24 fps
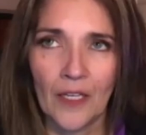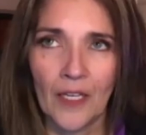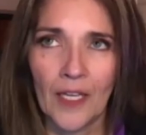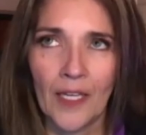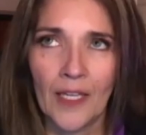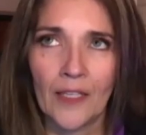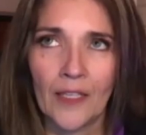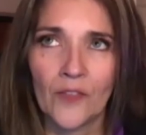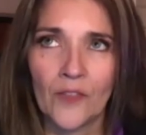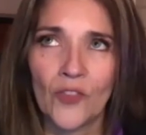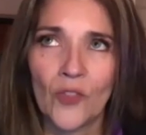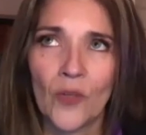
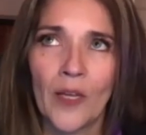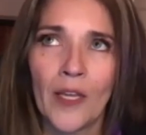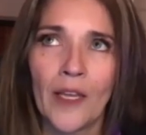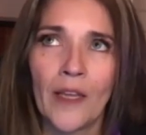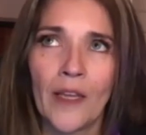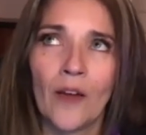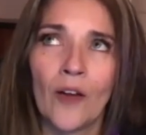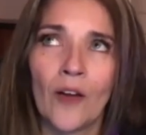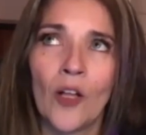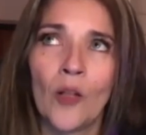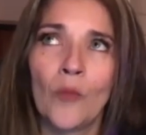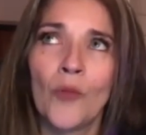And so
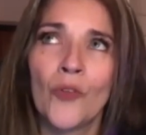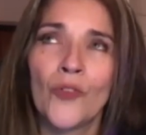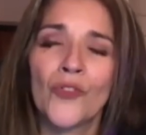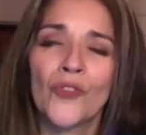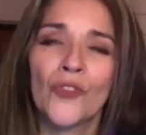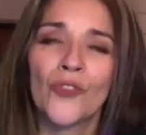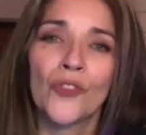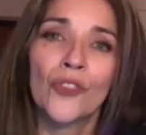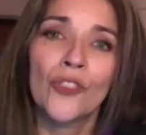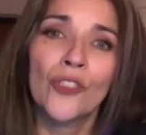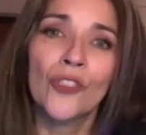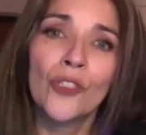I almost
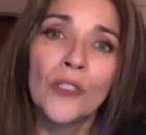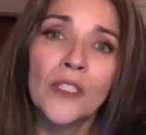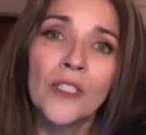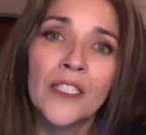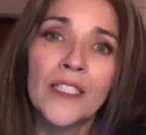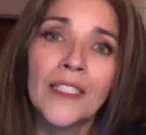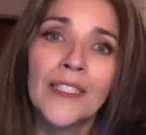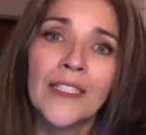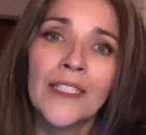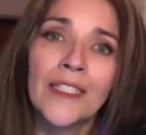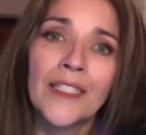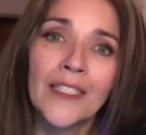
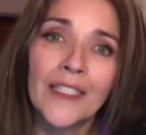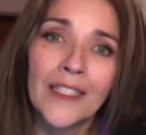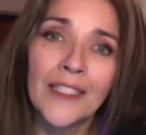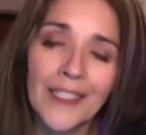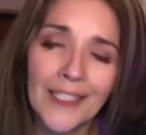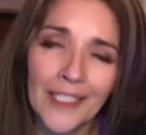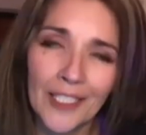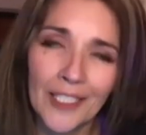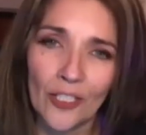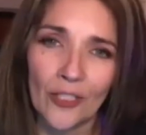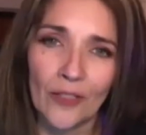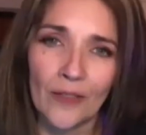couldn't
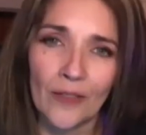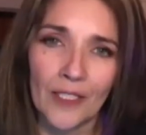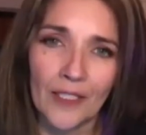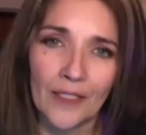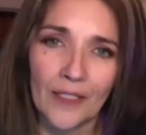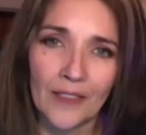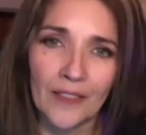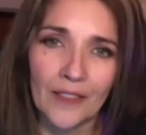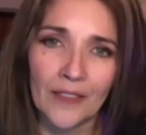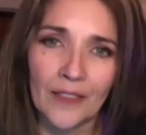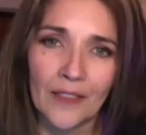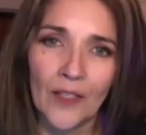hear
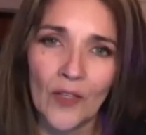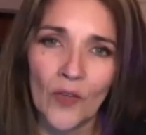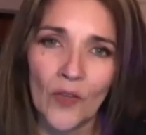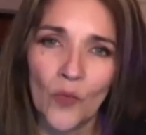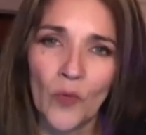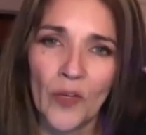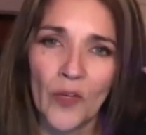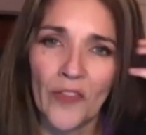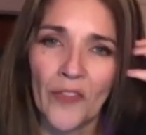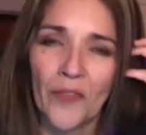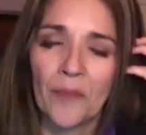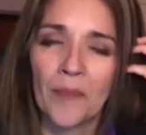it
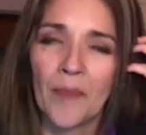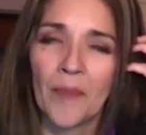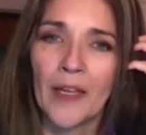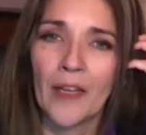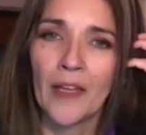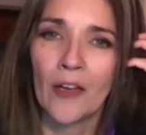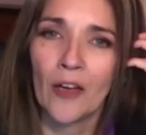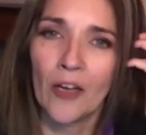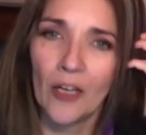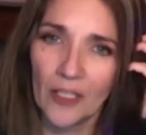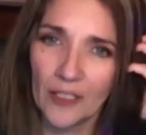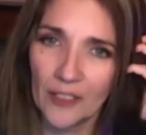with my
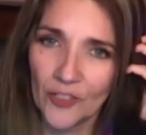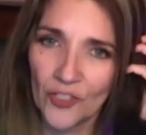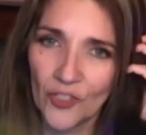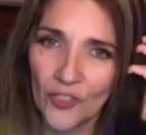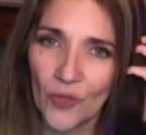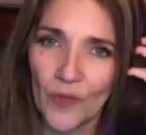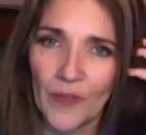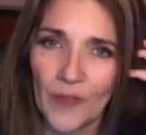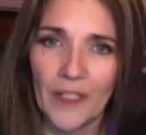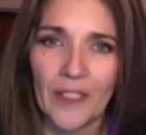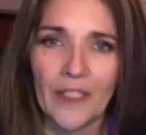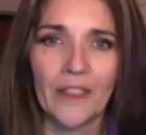
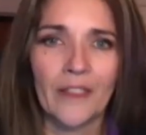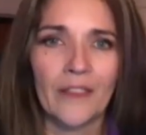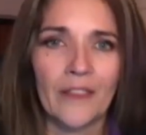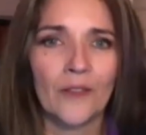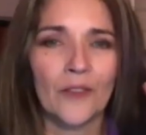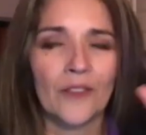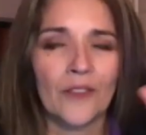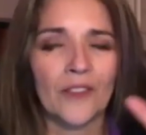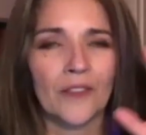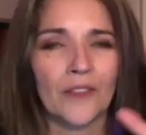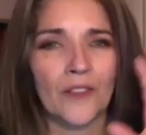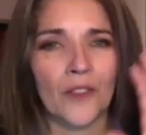auditory
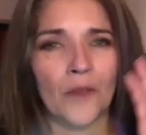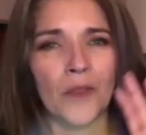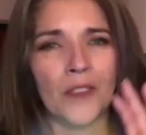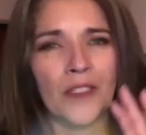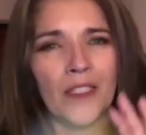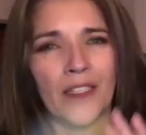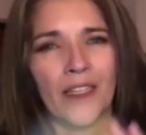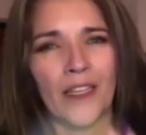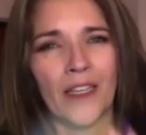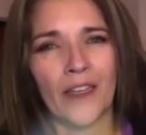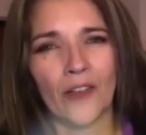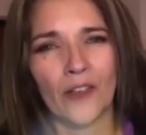ears. It's almost
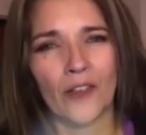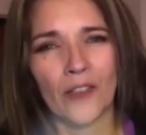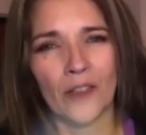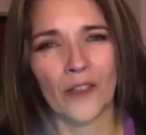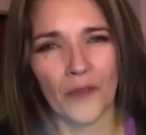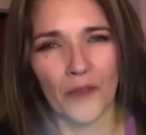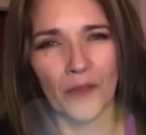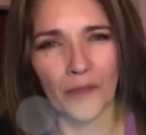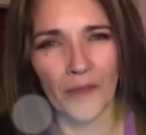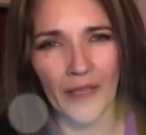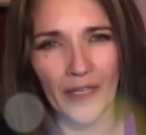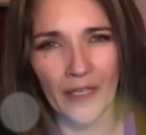like I heard it
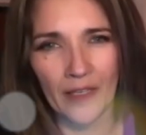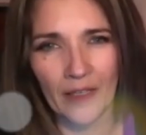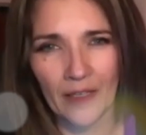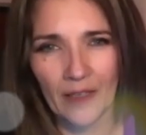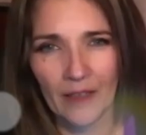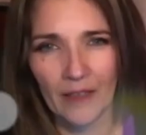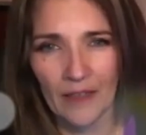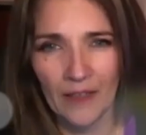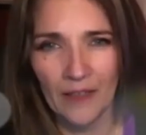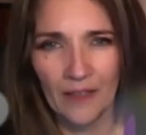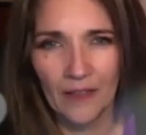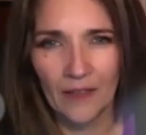with my
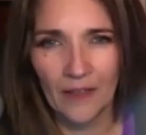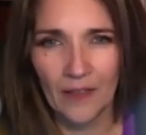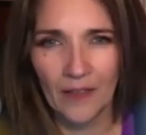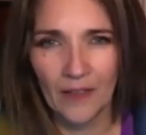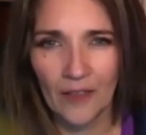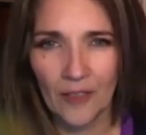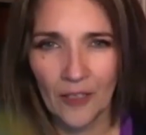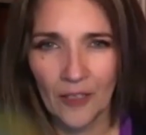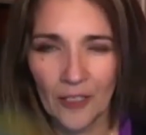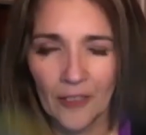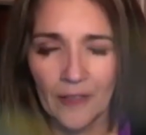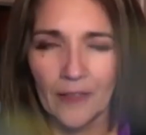
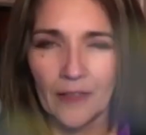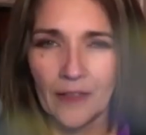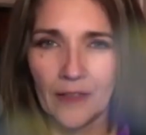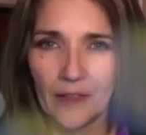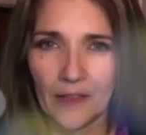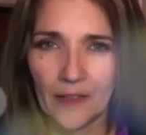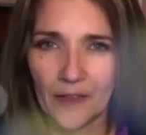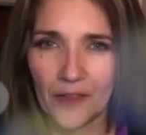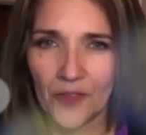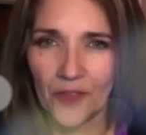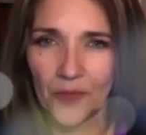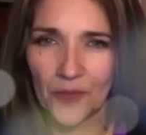heart
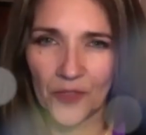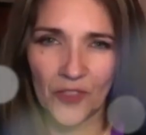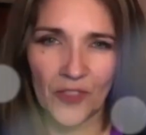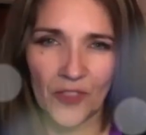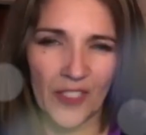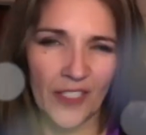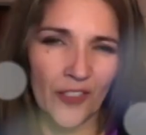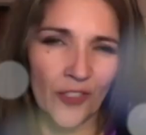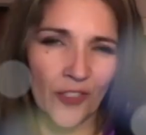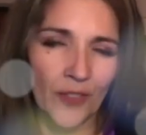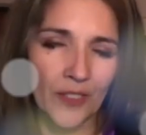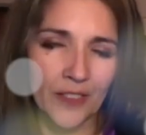ears, which is,
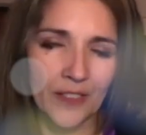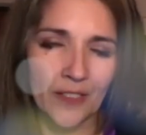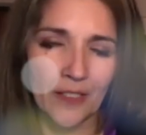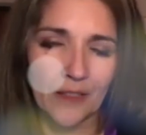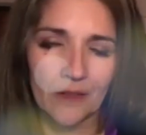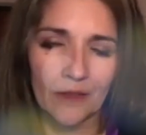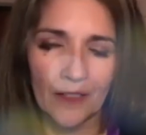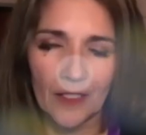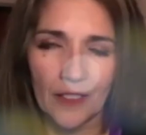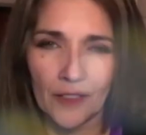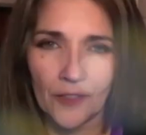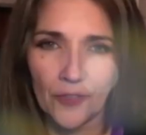I know it sounds
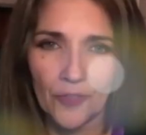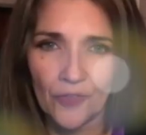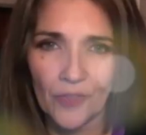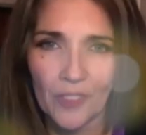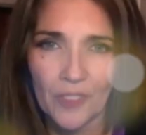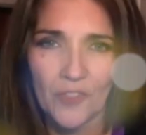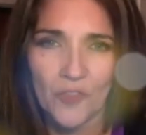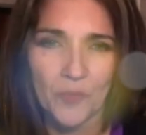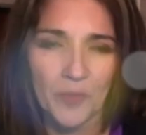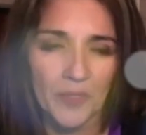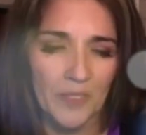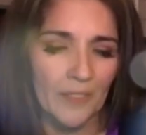kind of
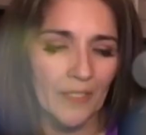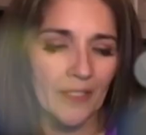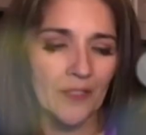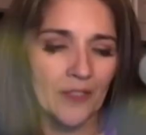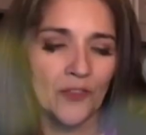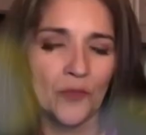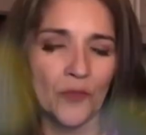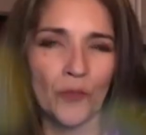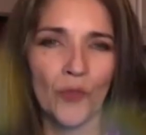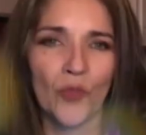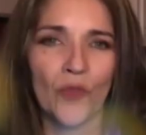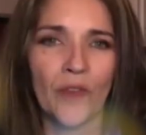strange, but as
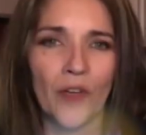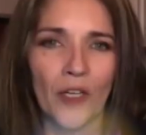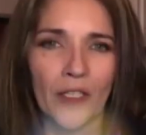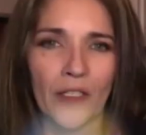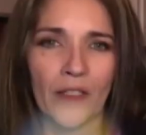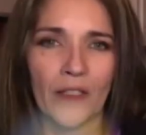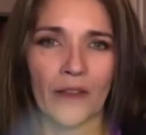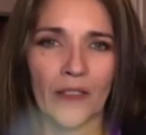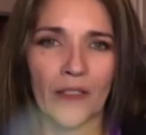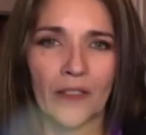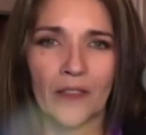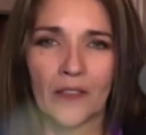you move on
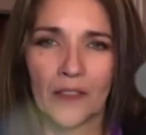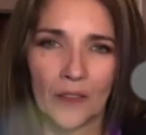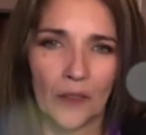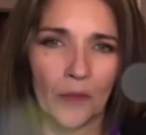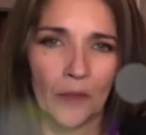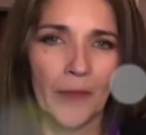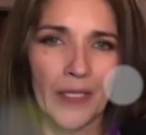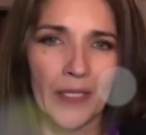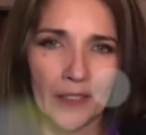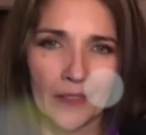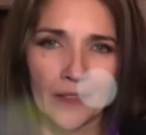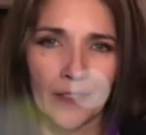in this, it'll
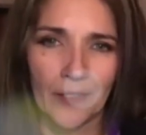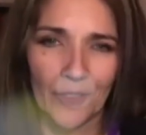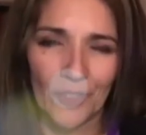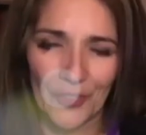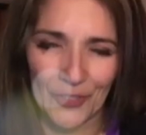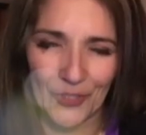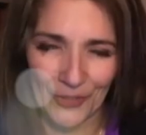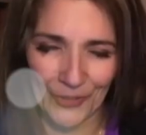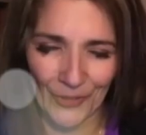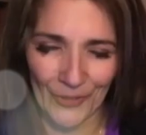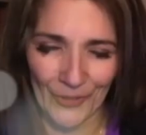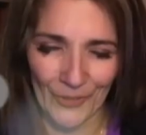make
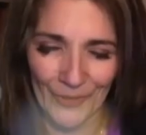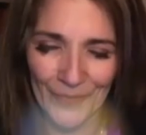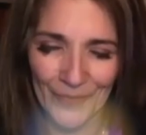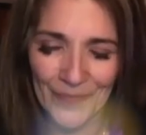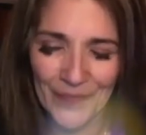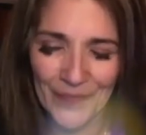sense to you.